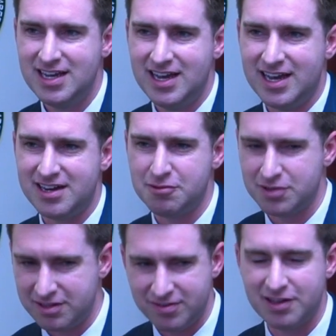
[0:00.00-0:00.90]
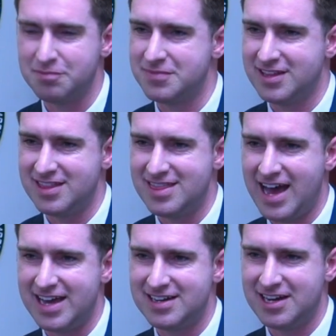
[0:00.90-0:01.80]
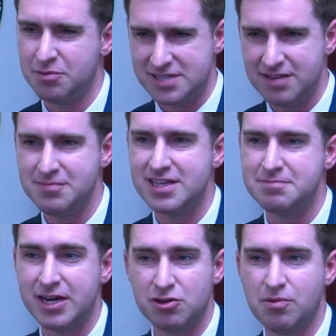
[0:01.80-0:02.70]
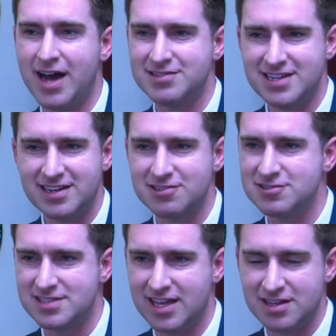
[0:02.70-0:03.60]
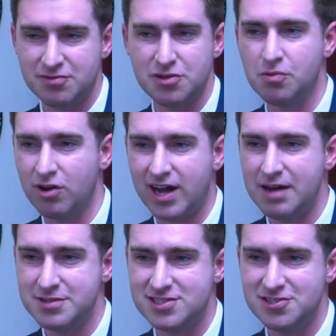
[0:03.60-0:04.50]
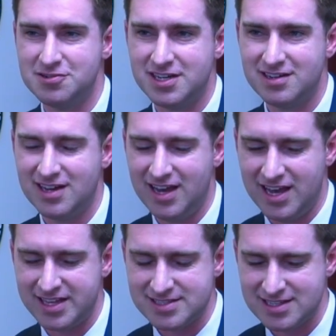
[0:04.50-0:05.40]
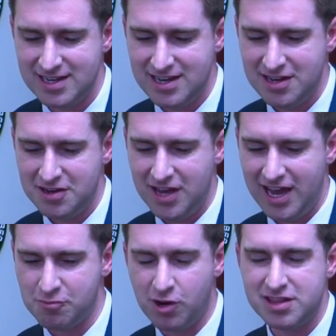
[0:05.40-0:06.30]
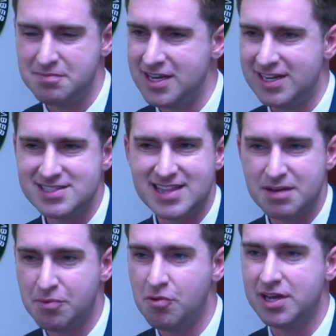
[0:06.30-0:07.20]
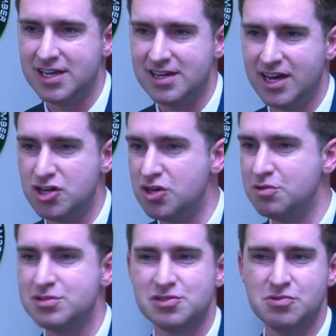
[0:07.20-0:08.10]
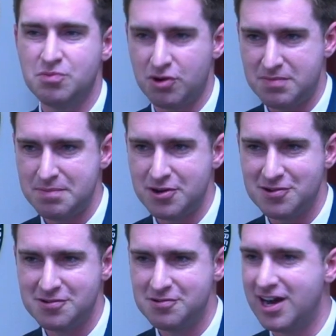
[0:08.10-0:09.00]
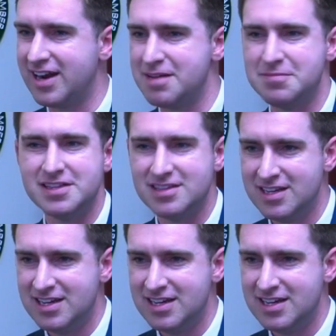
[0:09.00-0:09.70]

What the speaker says: And I really felt that helped give me a better grounding and understanding for the work I was doing. And at one of the meetings, they appointed a new school board member who got up and